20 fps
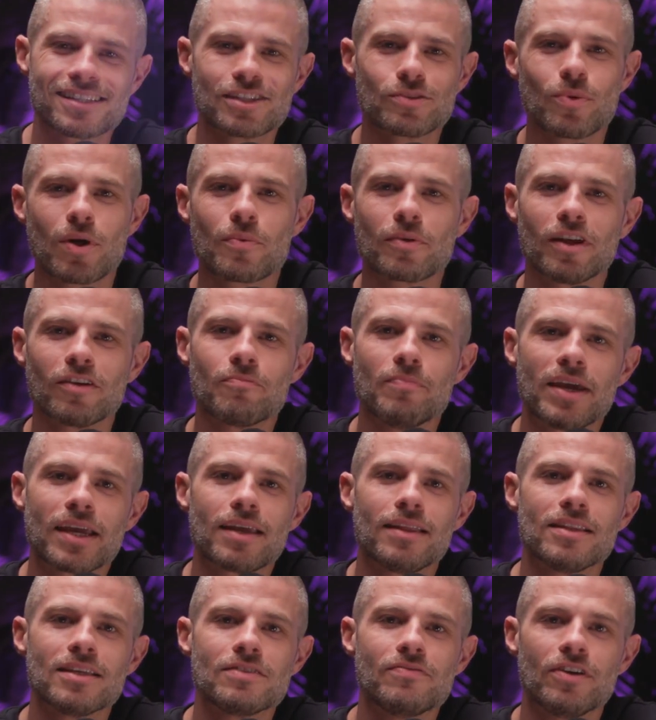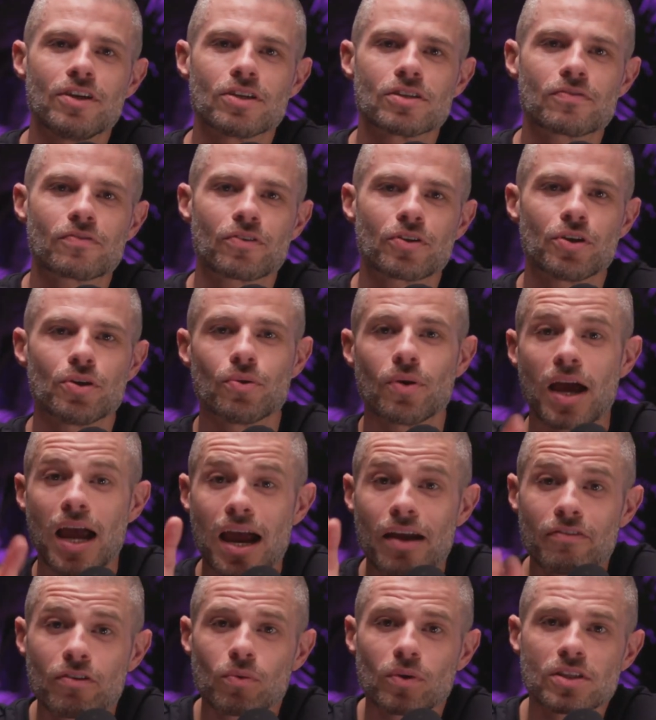this is why we love making these videos for you.
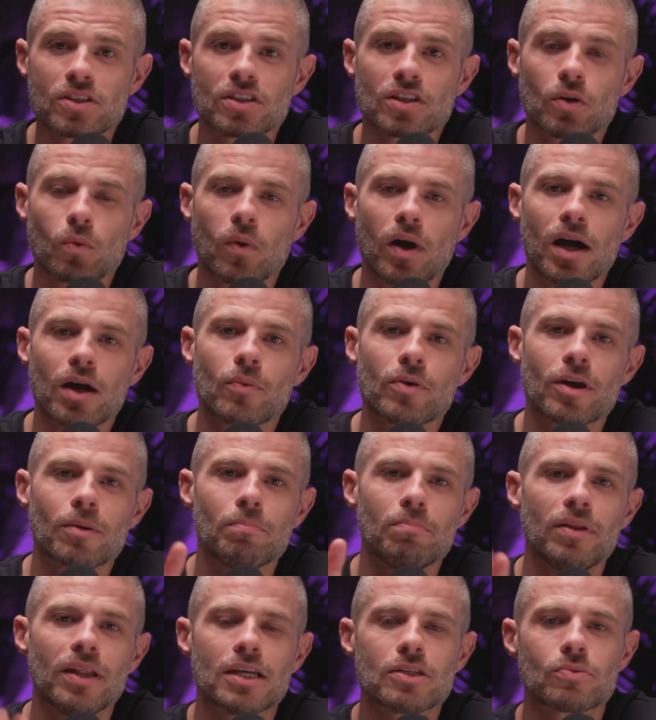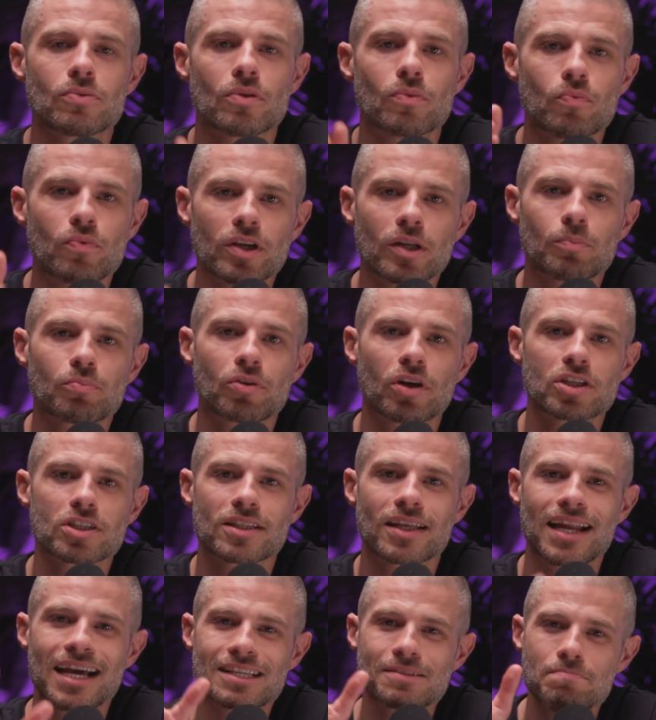Every once in a while, we are blessed with a real
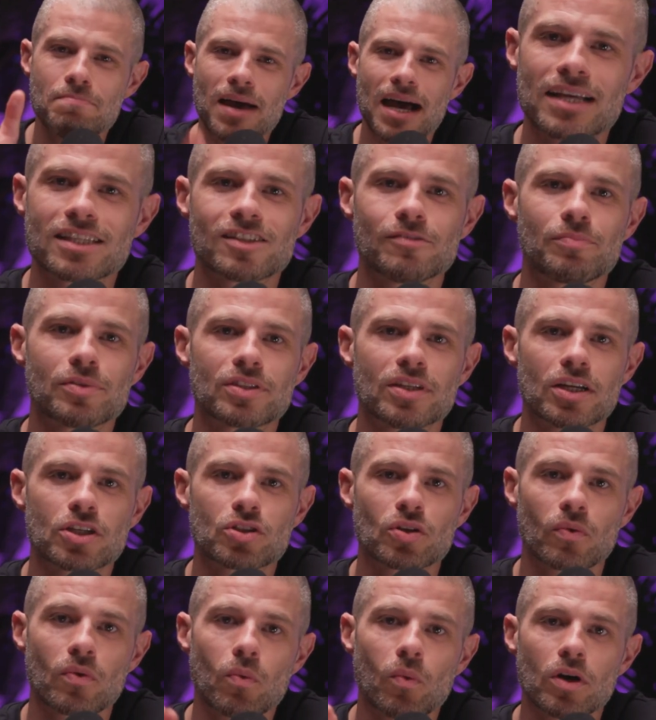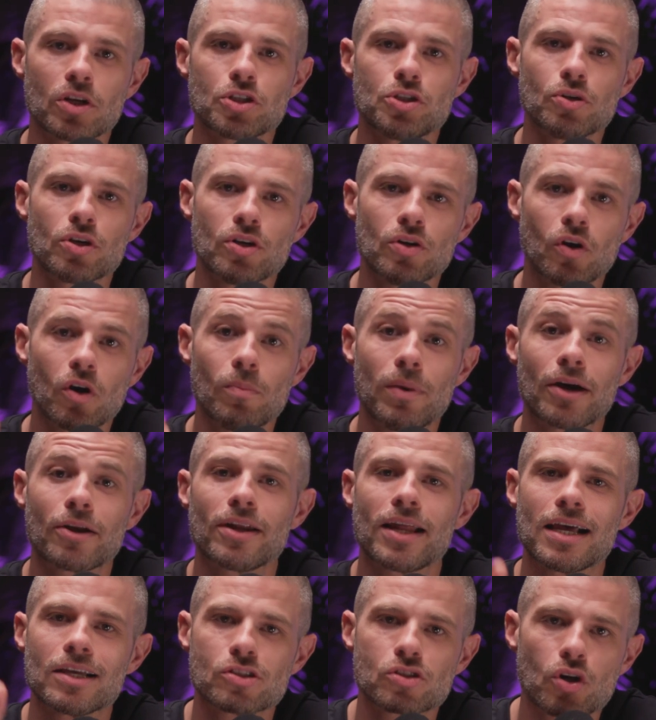project that has massive potential. We want you to know
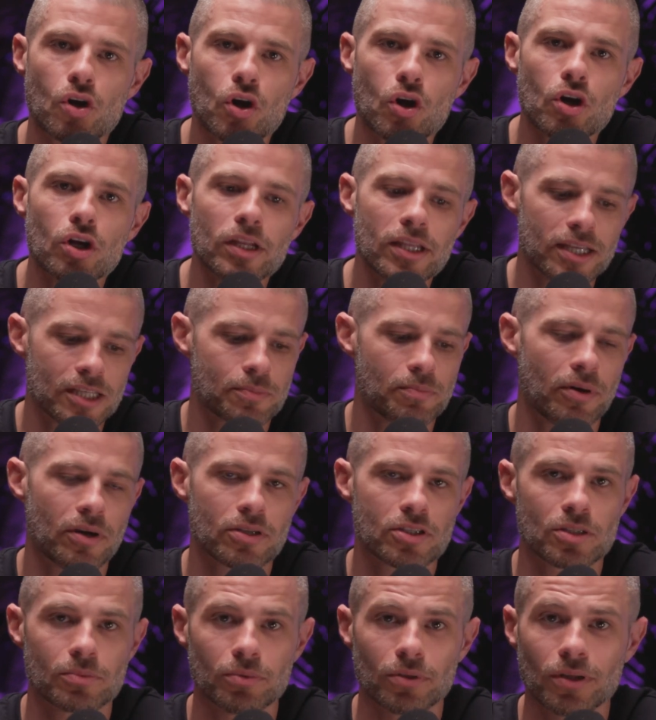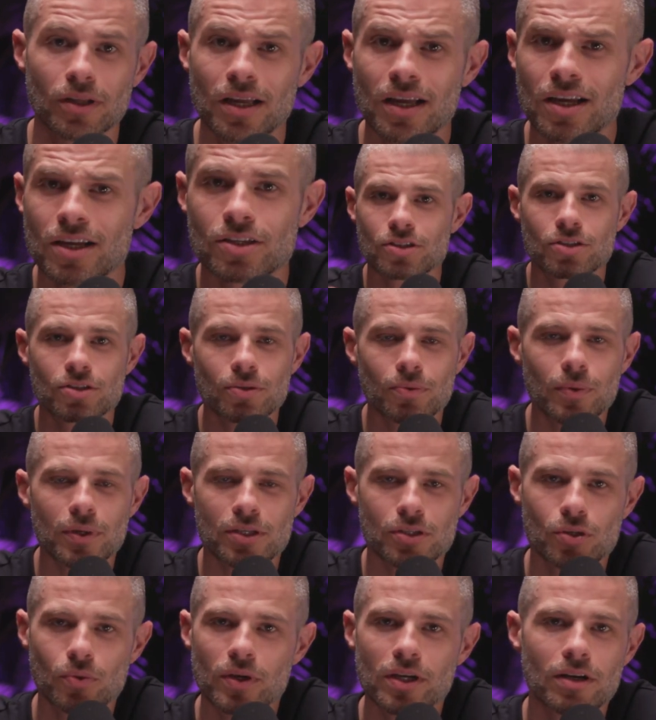about it as early as possible.
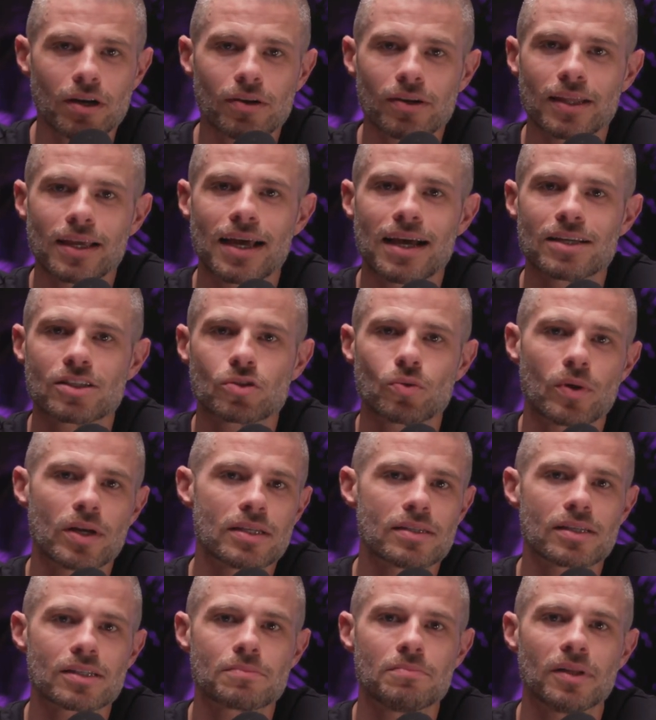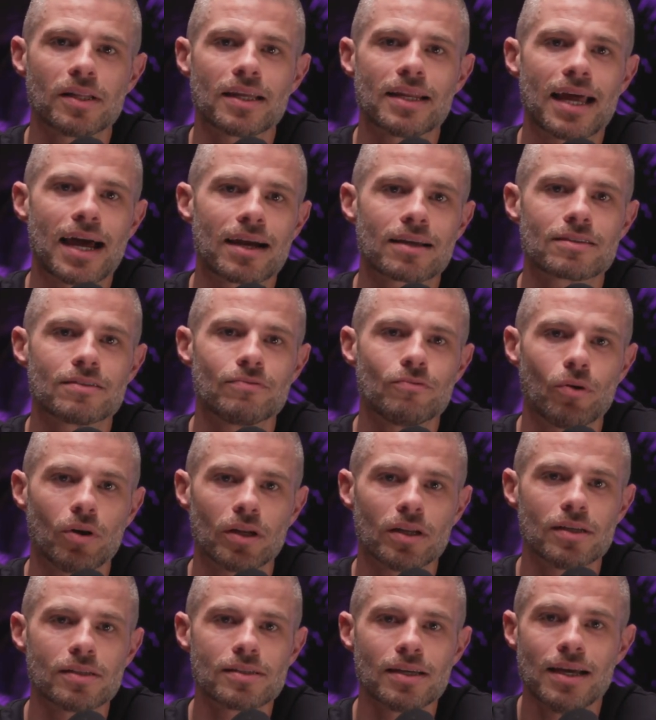SUI currently has 26 million active
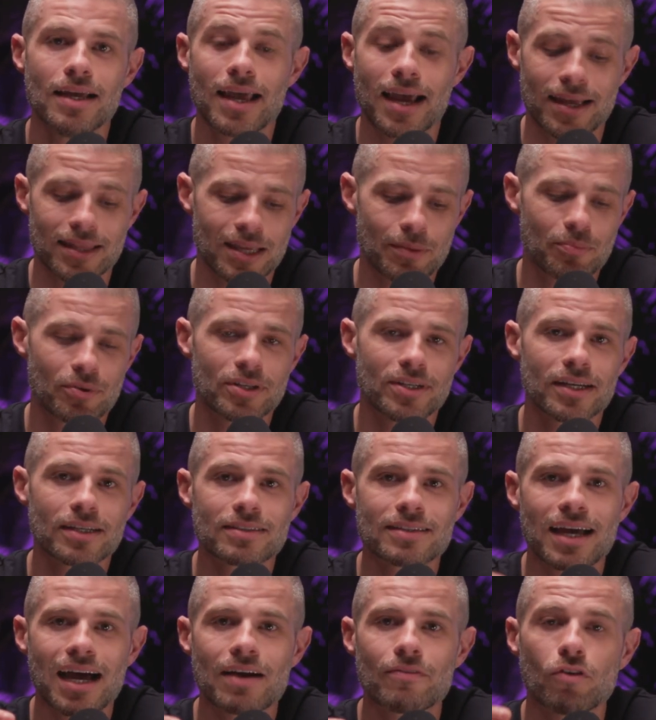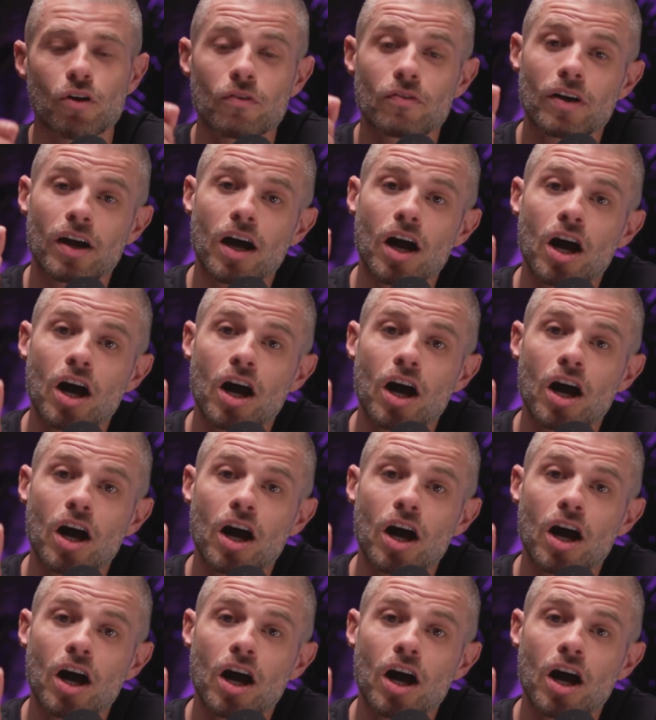wallets, and they predict to have over